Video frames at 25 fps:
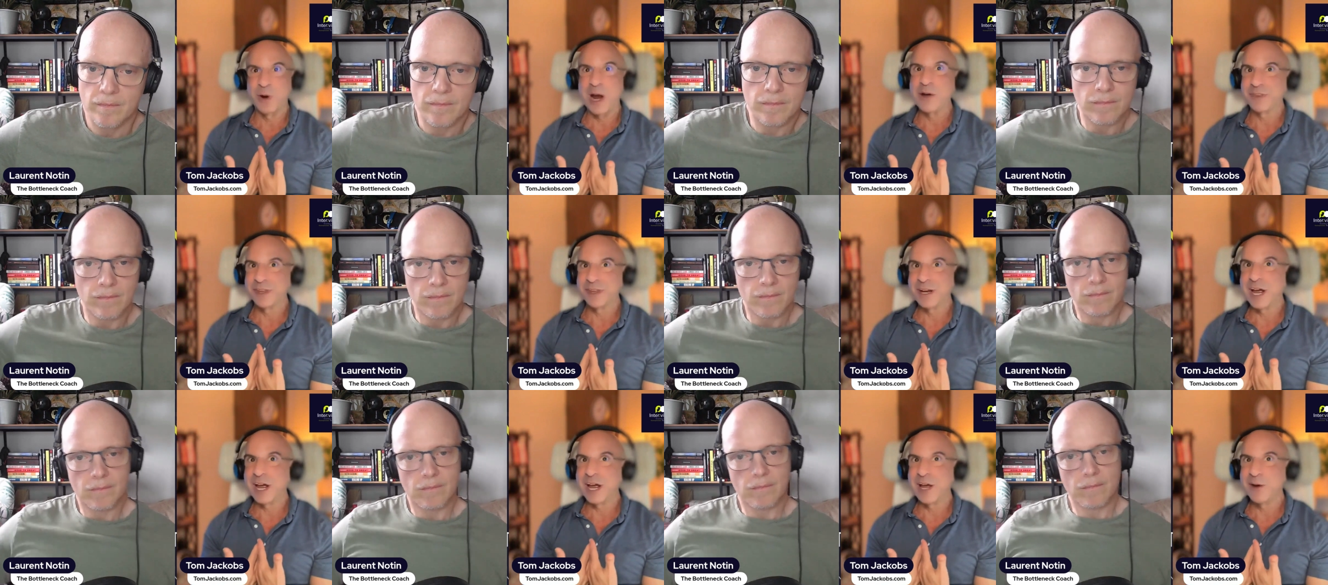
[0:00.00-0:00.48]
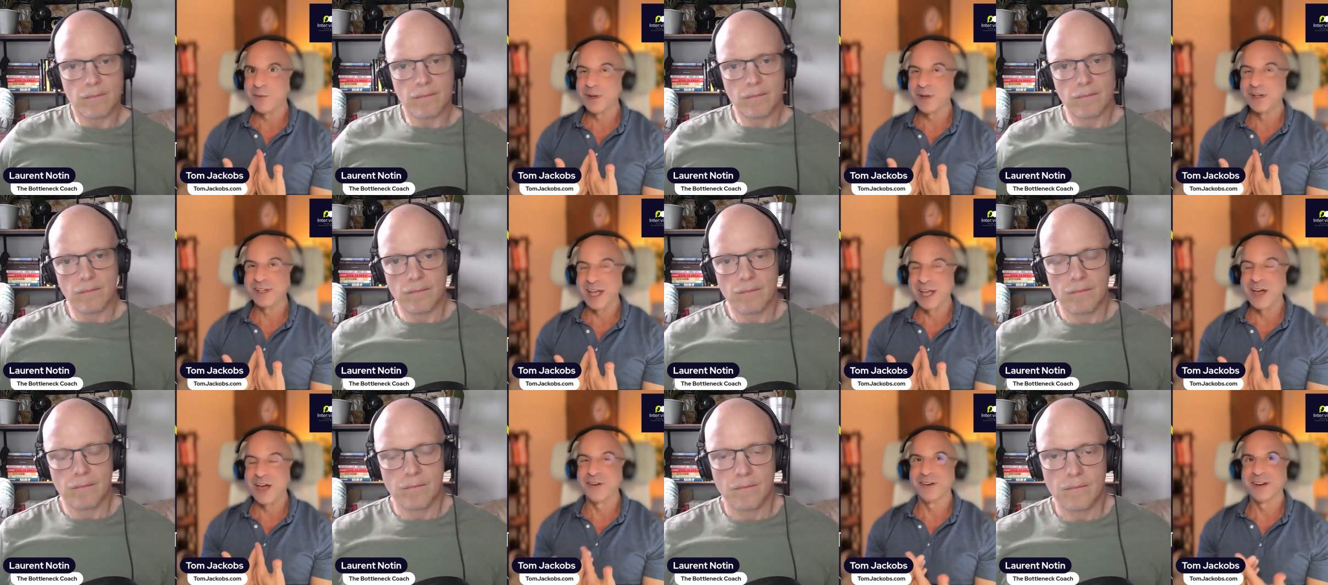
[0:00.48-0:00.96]
Speaker 1: that I went down.
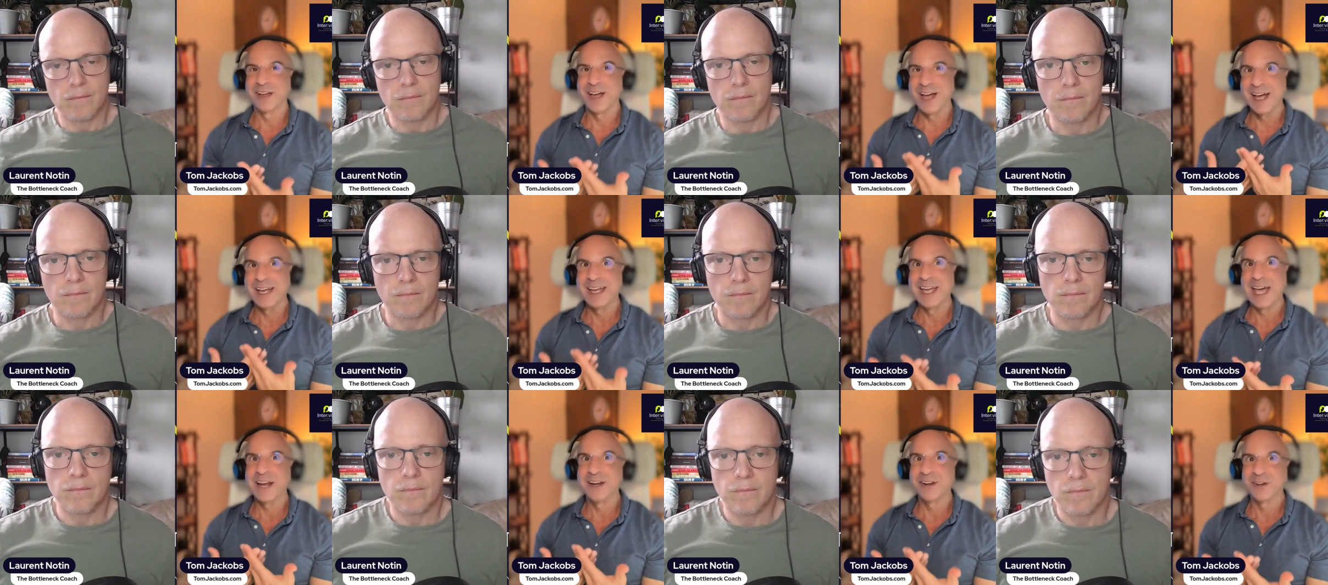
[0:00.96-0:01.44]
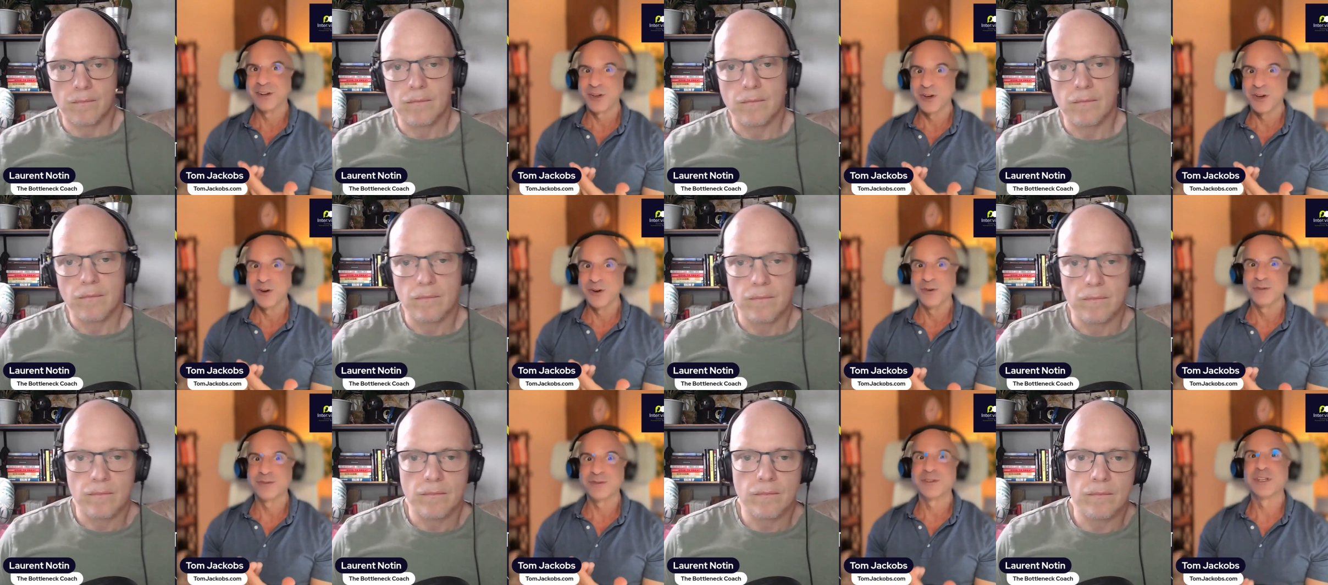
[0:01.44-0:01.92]
I got a coach.
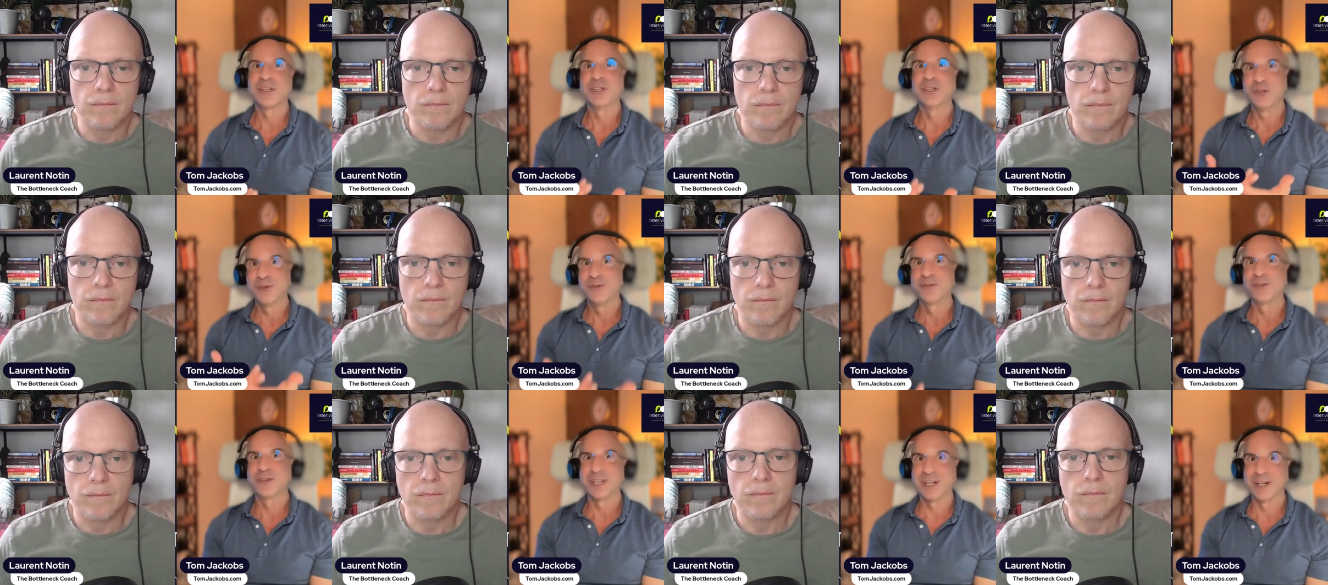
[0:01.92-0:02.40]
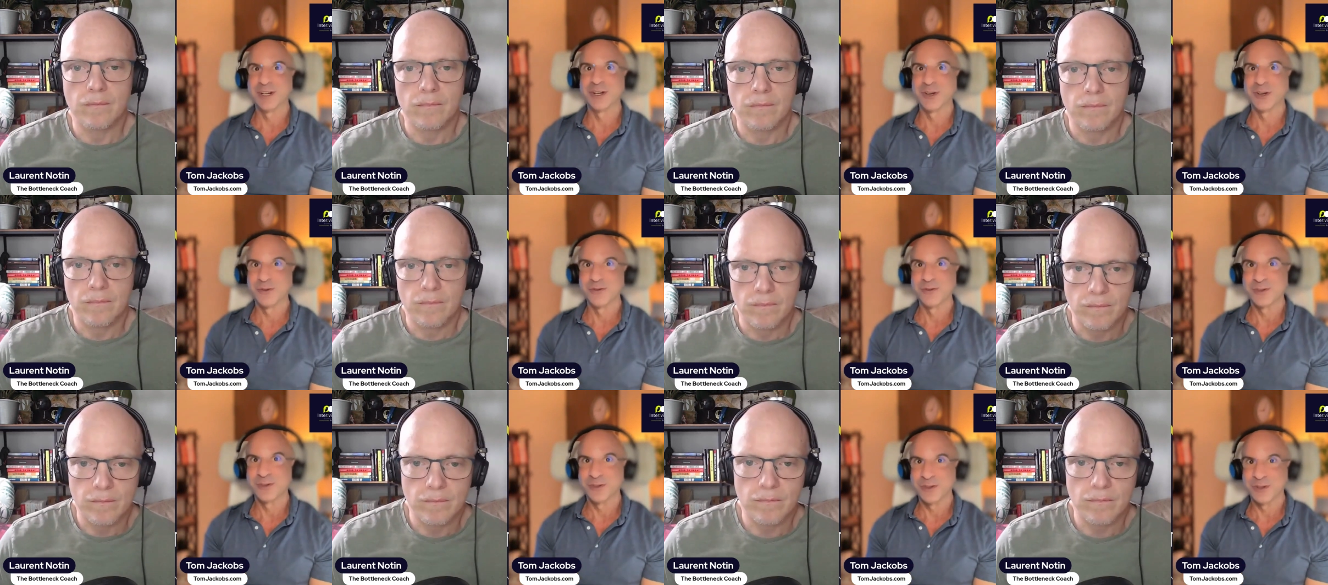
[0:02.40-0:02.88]
You should get a coach
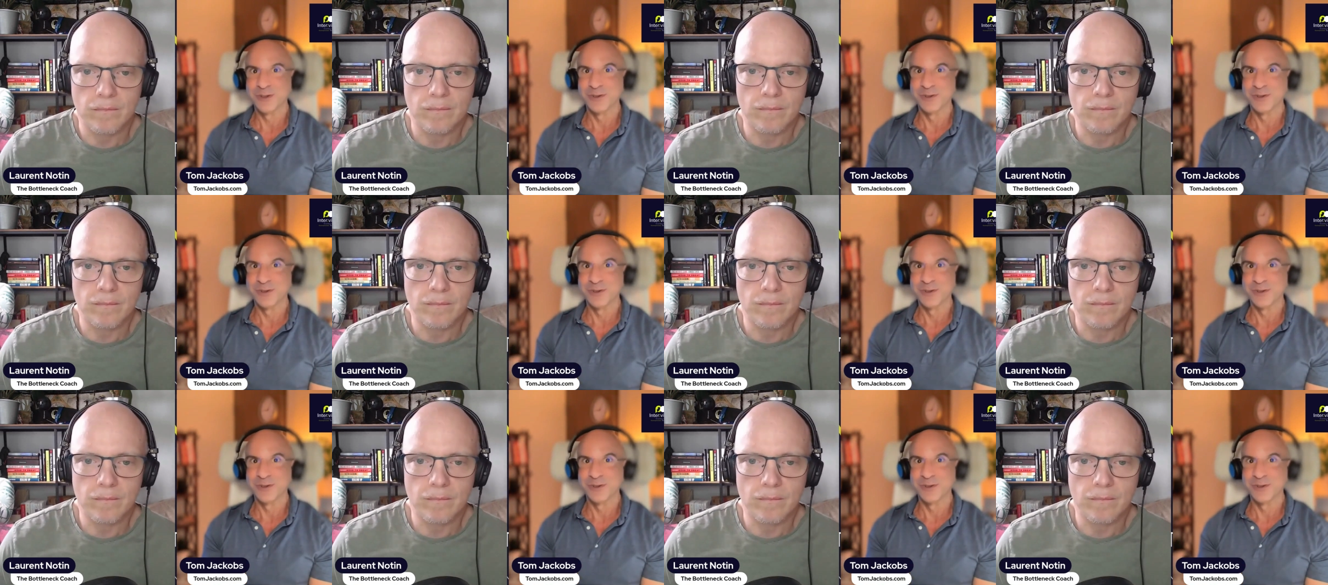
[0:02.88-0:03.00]
too.